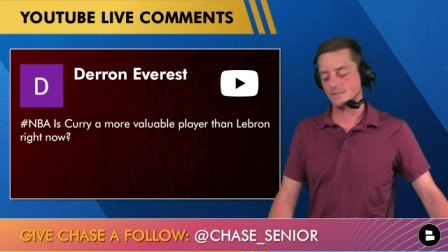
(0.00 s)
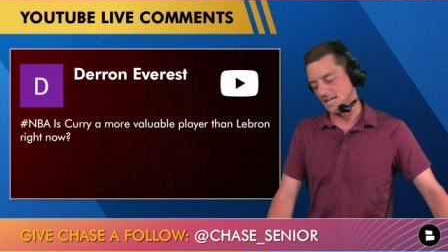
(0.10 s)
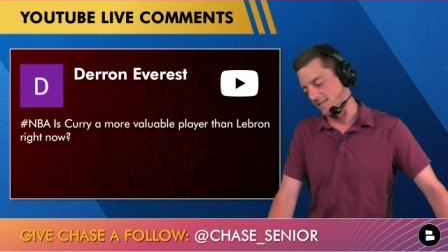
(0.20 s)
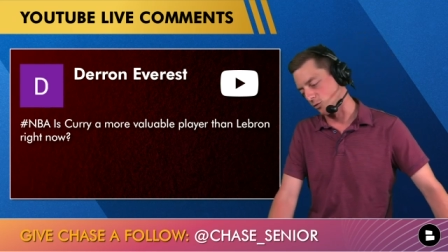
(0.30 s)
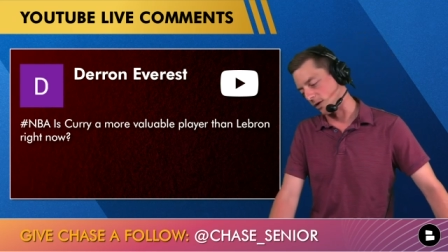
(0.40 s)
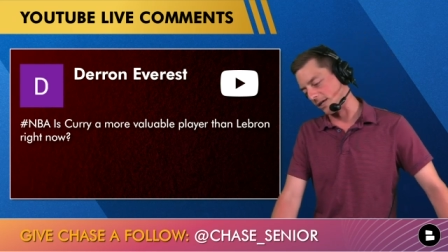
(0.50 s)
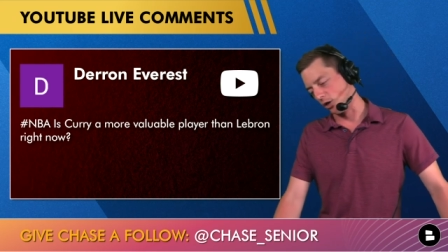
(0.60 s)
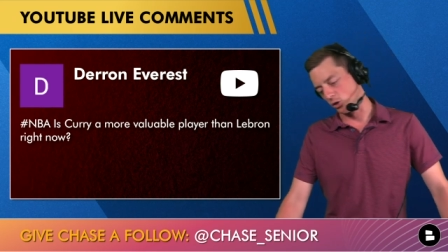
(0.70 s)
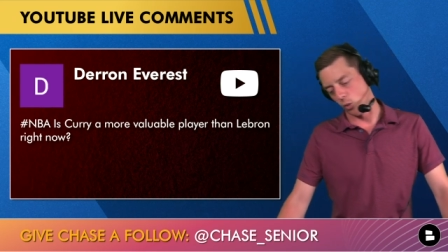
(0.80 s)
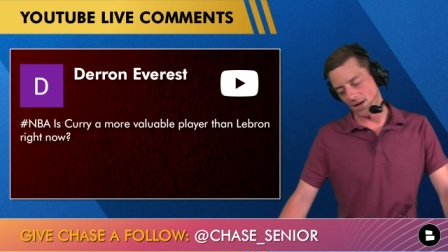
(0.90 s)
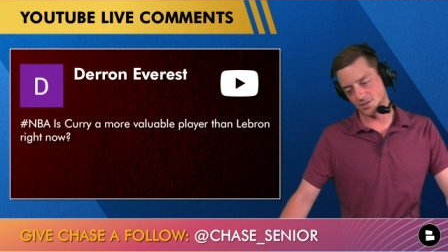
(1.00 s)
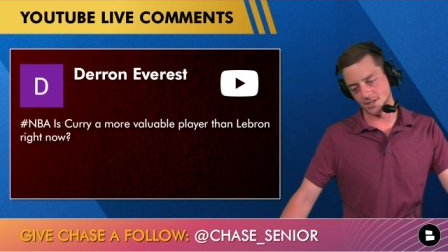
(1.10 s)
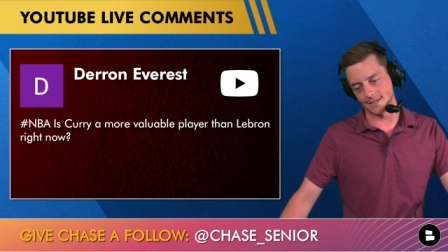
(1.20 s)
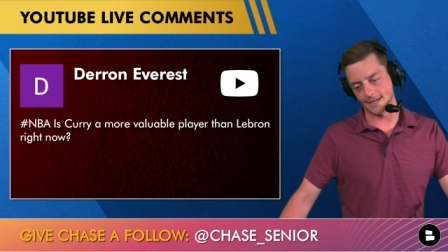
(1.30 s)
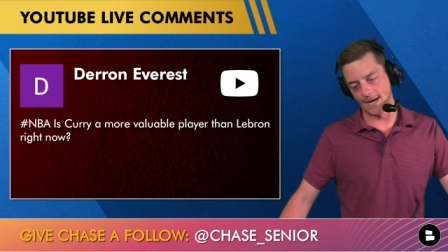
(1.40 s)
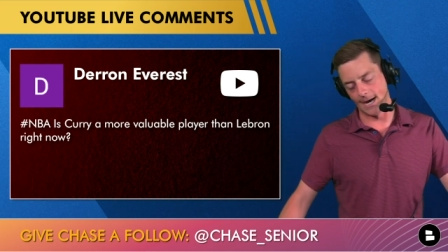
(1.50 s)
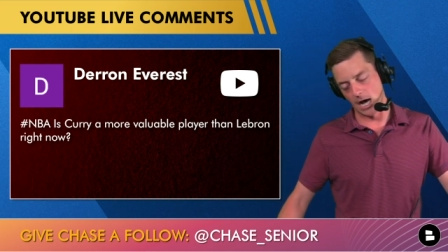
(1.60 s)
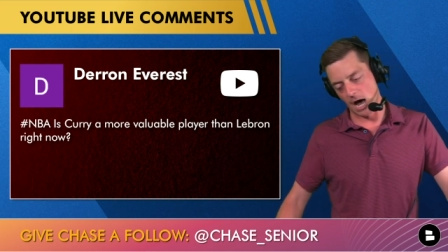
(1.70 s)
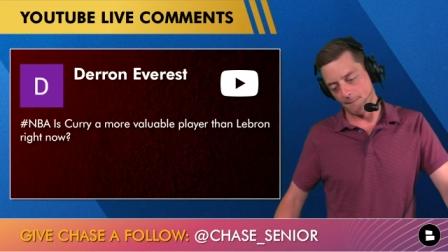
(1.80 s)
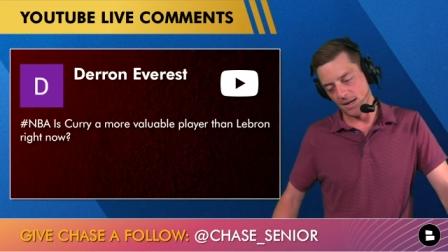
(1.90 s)
That's a really good question.
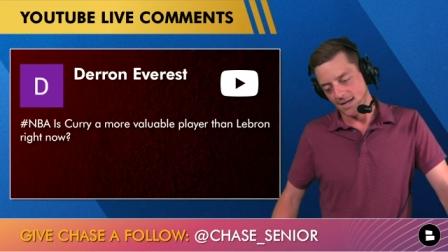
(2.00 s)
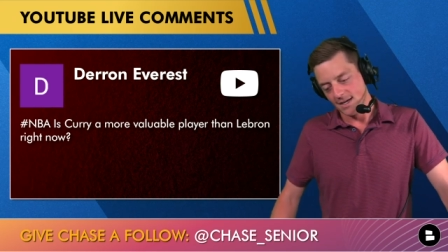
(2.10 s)
Um,